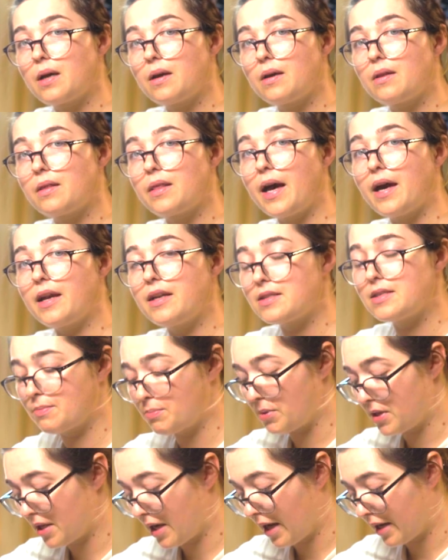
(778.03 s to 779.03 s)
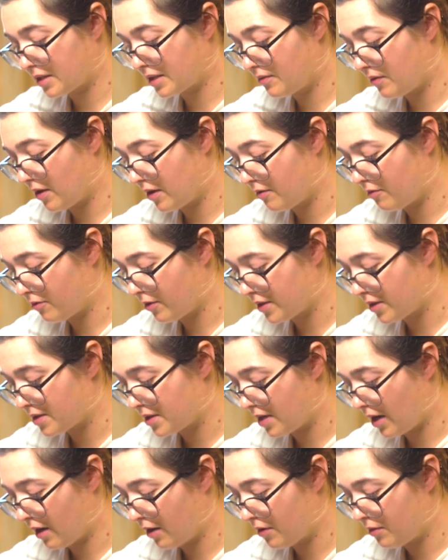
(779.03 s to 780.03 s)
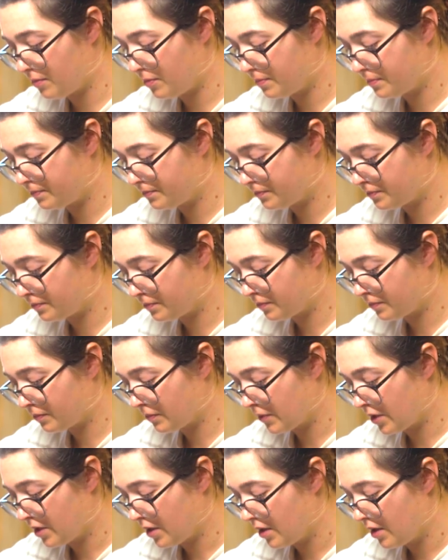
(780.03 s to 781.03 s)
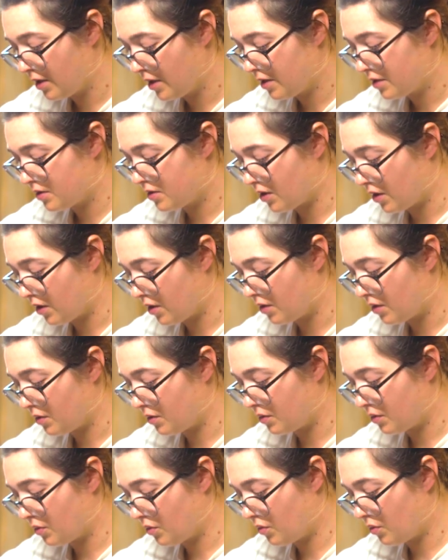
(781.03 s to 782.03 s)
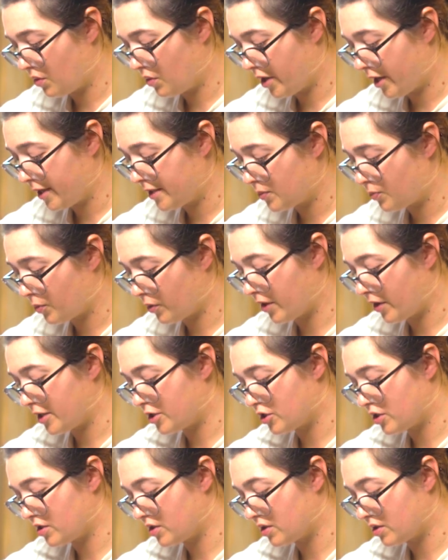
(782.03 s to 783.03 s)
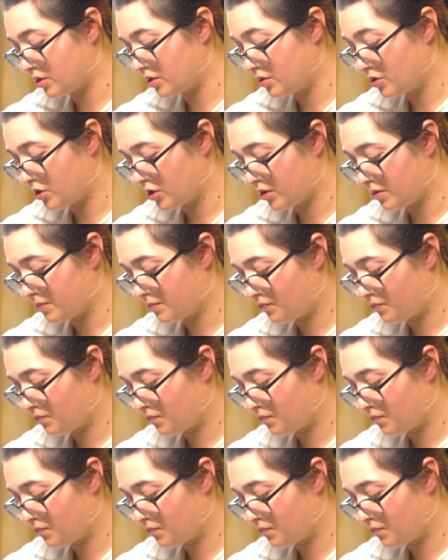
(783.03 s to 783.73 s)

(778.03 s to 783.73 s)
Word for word: That is being activated for us now. So inspiration, delusion,